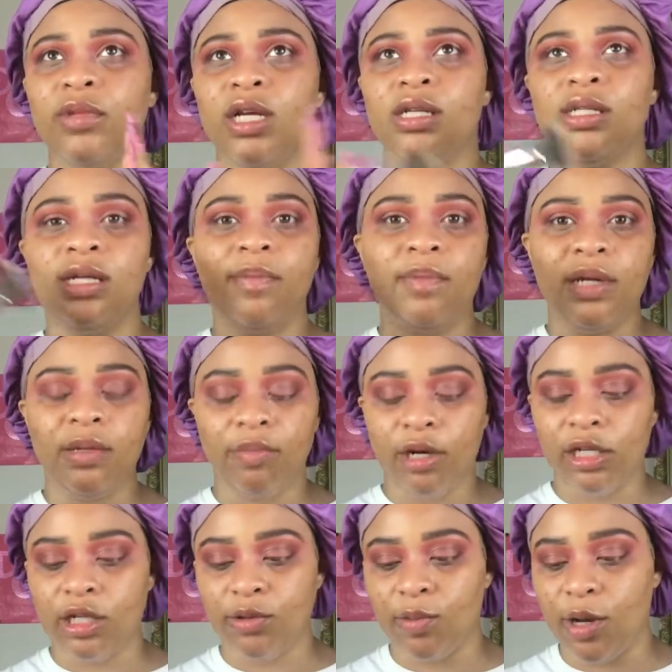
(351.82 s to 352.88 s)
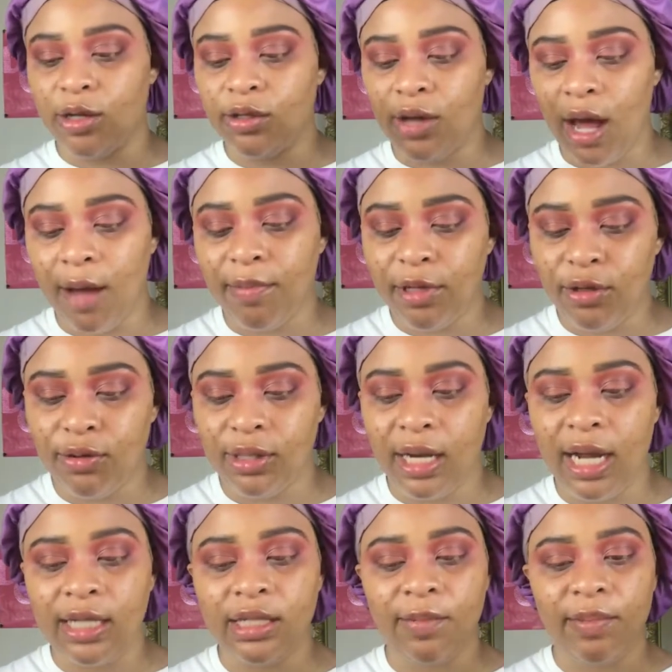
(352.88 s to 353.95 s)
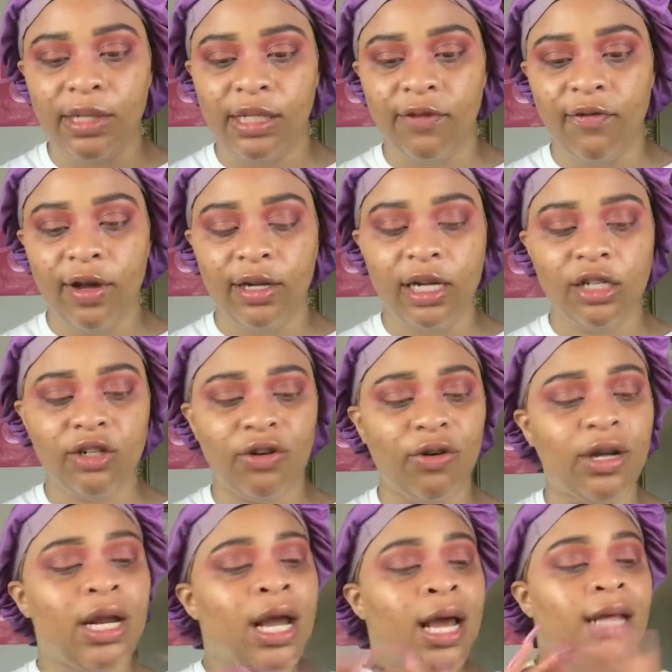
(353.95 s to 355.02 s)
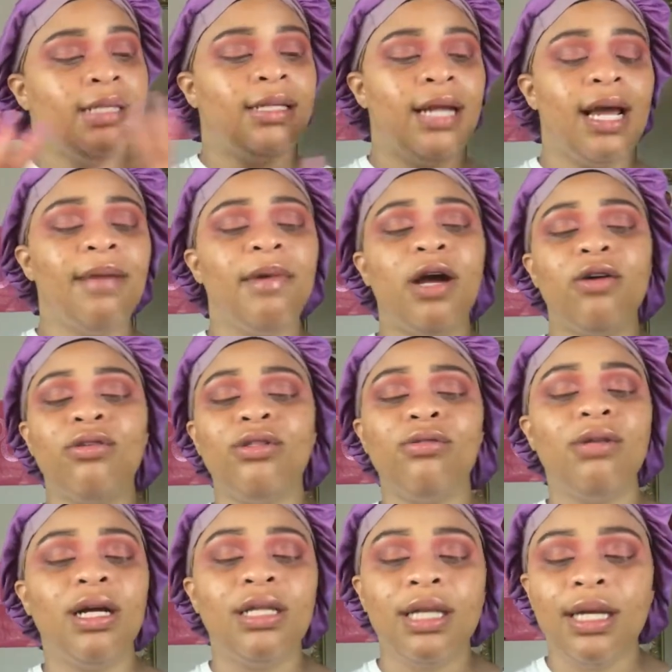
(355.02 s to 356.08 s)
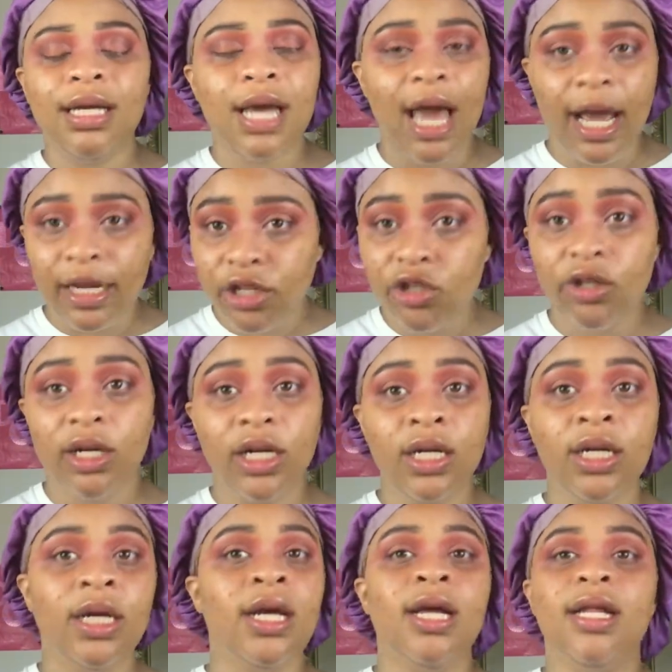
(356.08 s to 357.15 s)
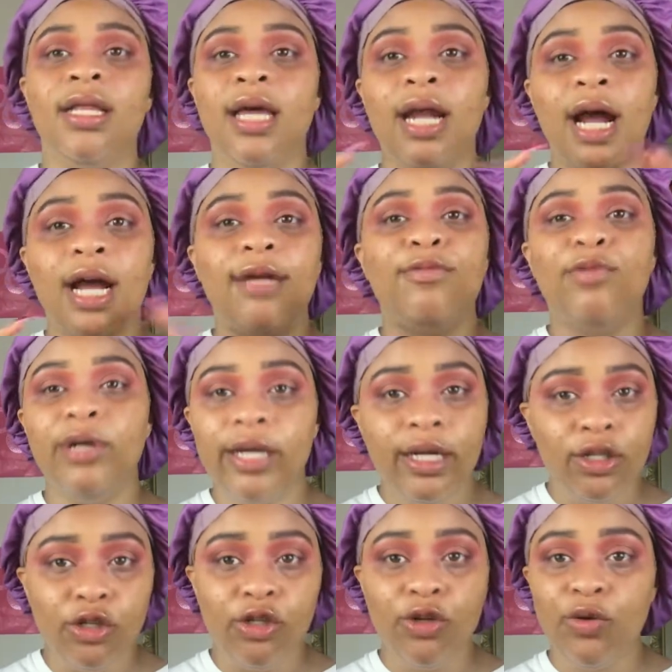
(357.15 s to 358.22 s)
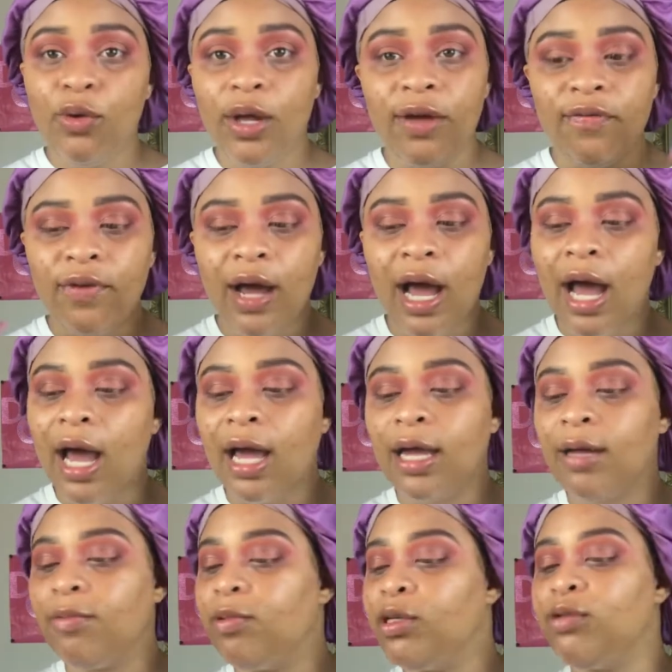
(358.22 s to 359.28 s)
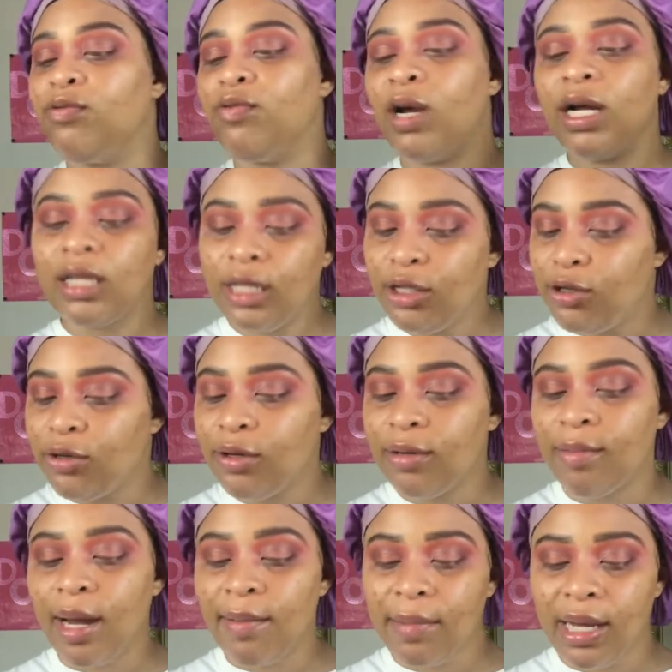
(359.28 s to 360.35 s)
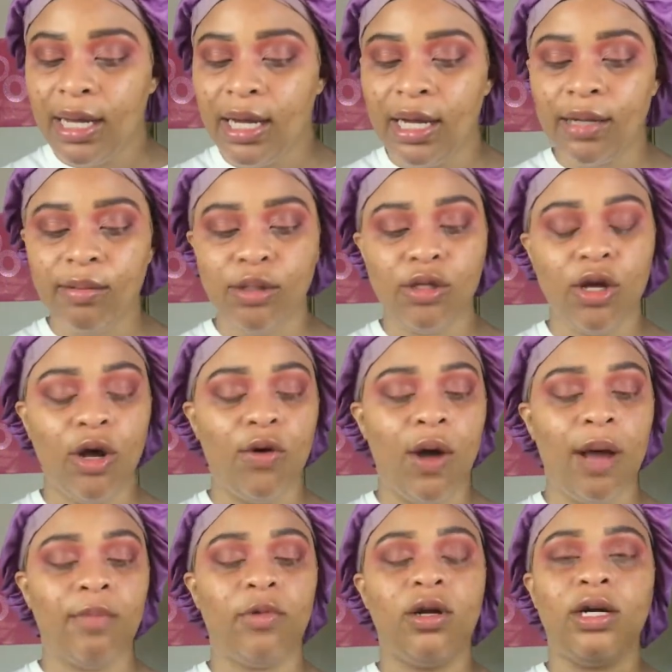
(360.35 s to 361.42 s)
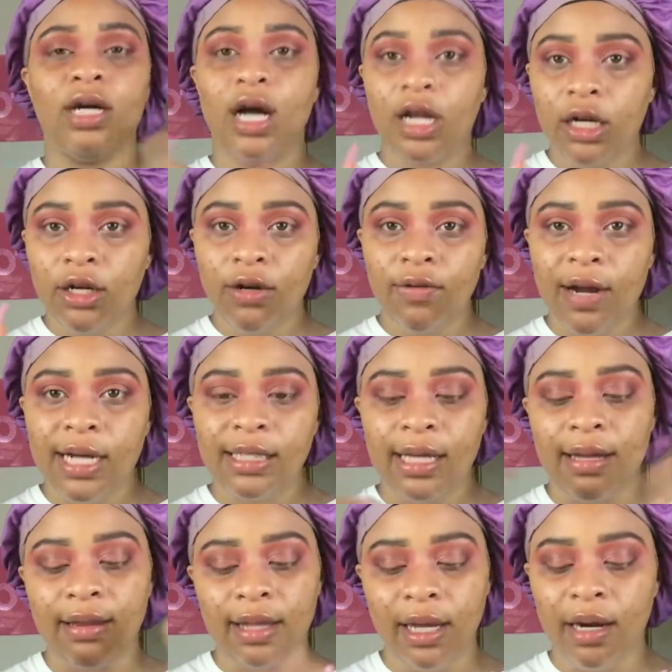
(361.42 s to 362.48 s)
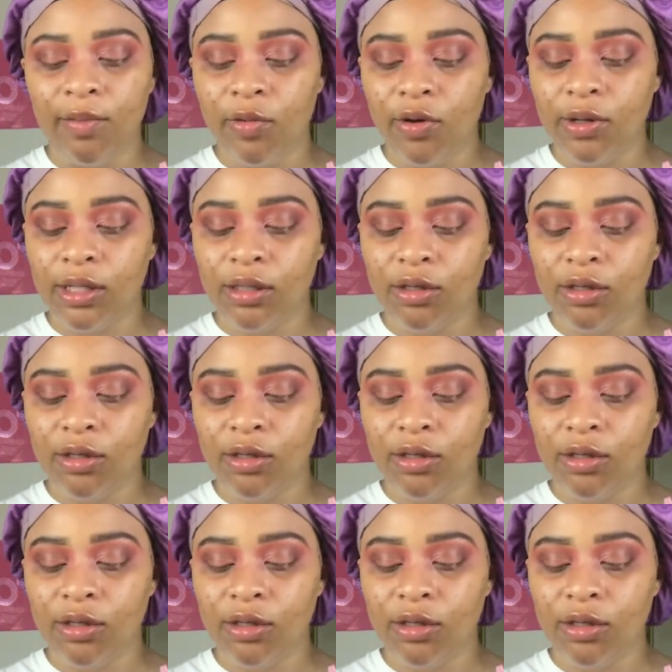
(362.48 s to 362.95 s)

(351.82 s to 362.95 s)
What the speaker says: stippling brush as well, so I'll be using that to place the foundation on. Today I'm not going to do nothing extra that I wouldn't do if I was regularly doing my makeup. So I'm going to color correct, and then I'm going